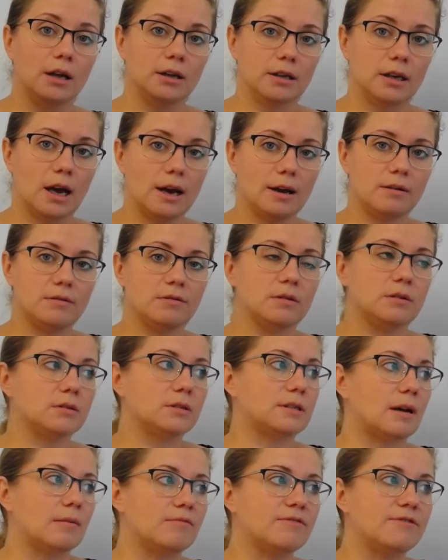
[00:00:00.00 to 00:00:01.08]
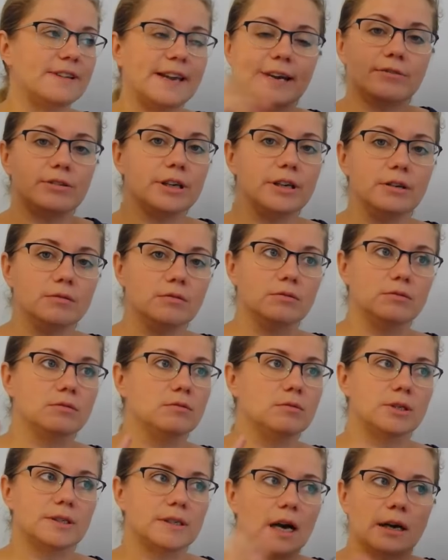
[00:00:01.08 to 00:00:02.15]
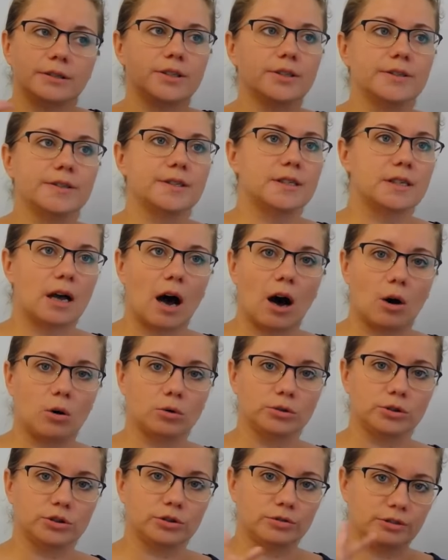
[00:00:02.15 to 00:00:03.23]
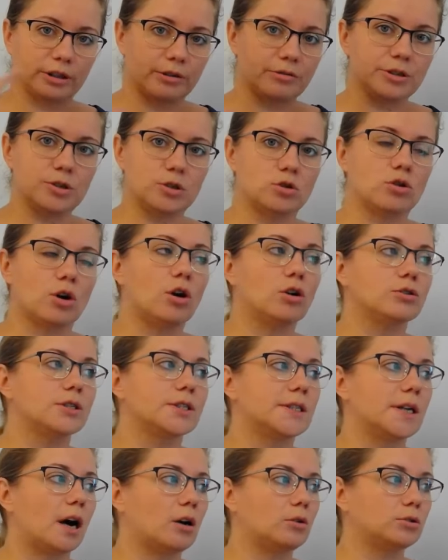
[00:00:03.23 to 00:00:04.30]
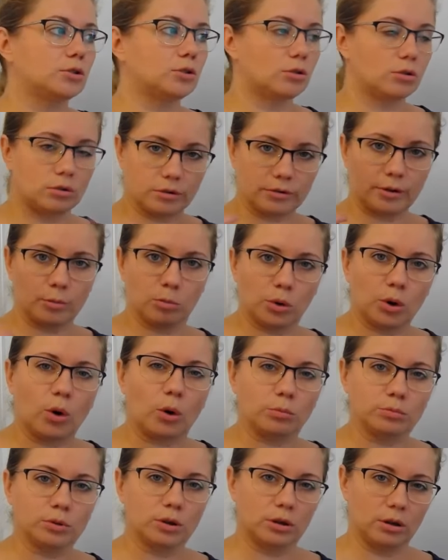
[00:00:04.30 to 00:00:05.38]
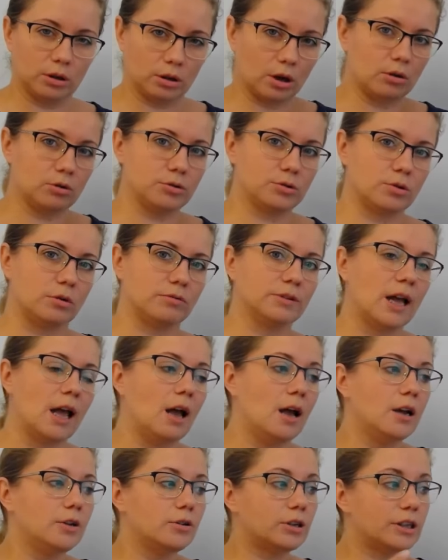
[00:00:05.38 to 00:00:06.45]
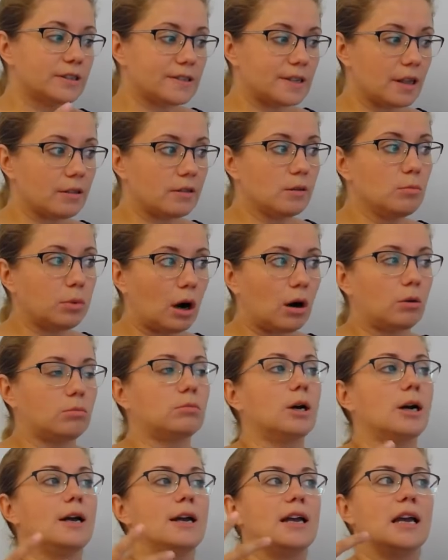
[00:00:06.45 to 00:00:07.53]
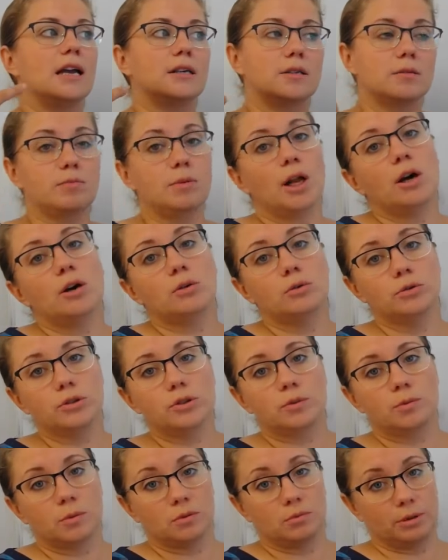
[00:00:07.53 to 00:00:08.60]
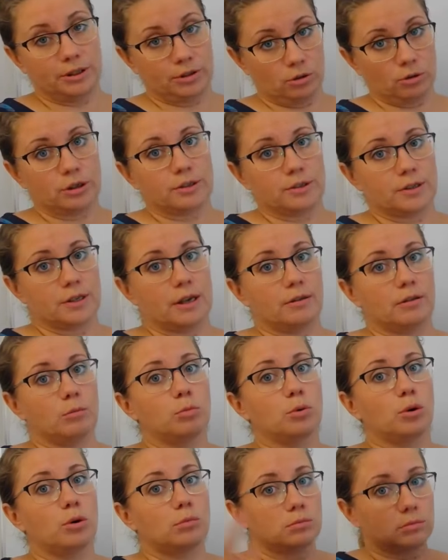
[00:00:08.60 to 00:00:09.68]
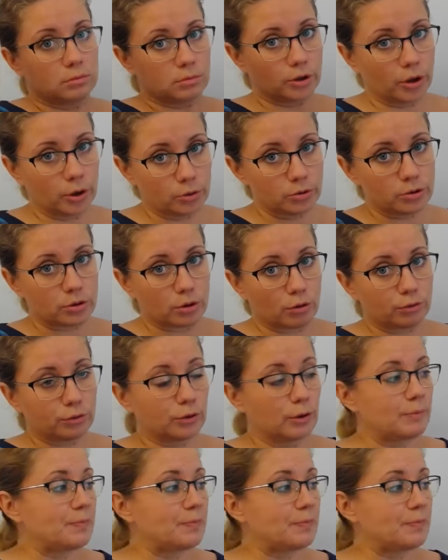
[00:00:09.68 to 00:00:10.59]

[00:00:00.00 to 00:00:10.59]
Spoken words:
Yeah, some very sudden sound, very strong sound, or the bomb goes off. You can say the bomb explodes, but you can say the bomb goes off.